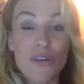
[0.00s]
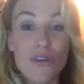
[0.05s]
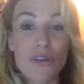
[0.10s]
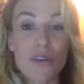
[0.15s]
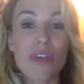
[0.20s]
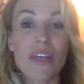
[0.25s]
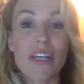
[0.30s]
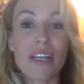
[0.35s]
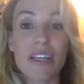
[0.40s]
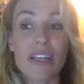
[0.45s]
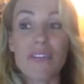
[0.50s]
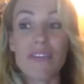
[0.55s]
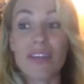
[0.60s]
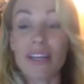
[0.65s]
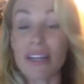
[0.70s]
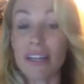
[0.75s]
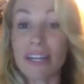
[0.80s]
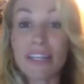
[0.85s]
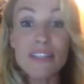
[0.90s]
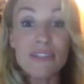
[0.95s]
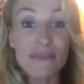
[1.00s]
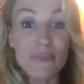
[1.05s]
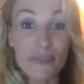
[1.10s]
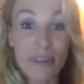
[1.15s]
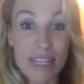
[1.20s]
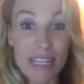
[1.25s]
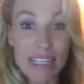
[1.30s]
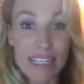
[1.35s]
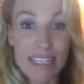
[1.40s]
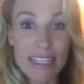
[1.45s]
You're going to love it. It's
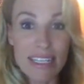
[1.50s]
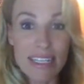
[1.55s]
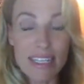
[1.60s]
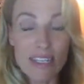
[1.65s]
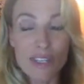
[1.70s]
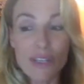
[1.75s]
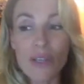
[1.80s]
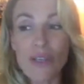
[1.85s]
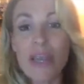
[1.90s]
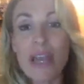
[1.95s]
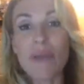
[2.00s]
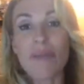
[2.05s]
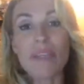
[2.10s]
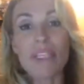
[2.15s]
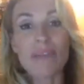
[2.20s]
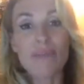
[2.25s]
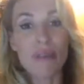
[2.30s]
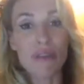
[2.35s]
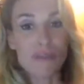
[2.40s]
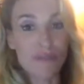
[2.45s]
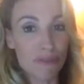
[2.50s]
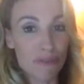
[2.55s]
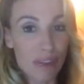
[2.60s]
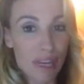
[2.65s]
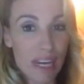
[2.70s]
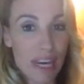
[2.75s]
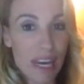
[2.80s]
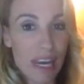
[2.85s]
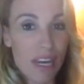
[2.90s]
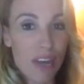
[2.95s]
free to listen to. Come into my
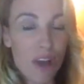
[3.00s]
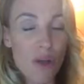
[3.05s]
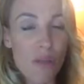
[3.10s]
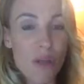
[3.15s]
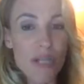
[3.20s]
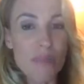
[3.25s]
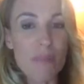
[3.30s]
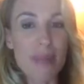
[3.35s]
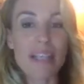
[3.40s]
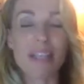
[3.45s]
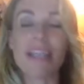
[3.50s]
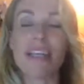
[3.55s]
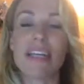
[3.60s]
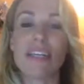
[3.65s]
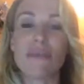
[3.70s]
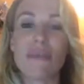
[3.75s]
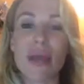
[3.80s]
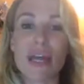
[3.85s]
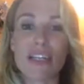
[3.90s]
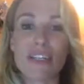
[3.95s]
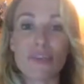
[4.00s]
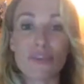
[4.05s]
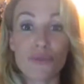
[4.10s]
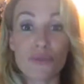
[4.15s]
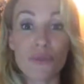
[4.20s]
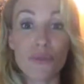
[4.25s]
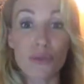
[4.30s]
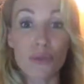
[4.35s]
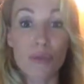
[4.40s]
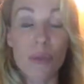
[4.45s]
free e-commerce Backstage Pass
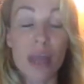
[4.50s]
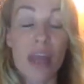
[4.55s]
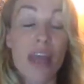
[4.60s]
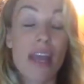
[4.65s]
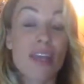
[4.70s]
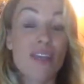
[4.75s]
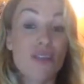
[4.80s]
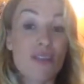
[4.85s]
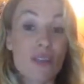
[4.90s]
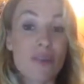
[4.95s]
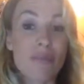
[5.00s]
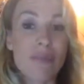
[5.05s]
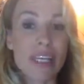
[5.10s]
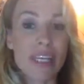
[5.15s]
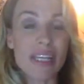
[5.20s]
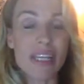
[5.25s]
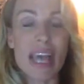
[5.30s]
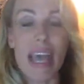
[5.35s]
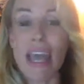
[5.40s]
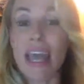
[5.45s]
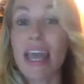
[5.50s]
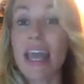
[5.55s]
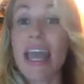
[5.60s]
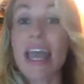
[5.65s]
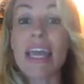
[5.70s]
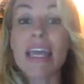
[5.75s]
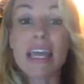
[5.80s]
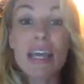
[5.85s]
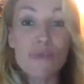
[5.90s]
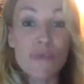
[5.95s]
group. Join me in there.
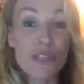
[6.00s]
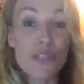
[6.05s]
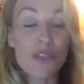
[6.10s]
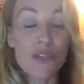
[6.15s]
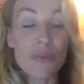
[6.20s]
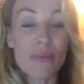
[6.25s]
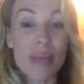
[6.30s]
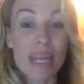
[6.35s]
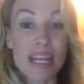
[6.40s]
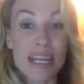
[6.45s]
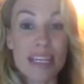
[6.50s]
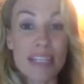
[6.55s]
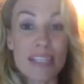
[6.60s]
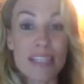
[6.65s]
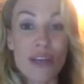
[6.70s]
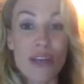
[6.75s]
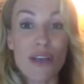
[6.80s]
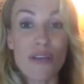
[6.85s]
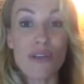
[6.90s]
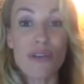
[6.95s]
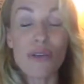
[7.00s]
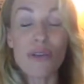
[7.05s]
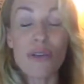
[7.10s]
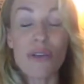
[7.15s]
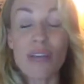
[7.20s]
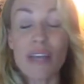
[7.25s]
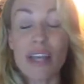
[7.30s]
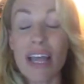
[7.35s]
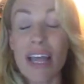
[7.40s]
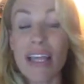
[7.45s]
Come and join my inner
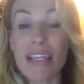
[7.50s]
circle.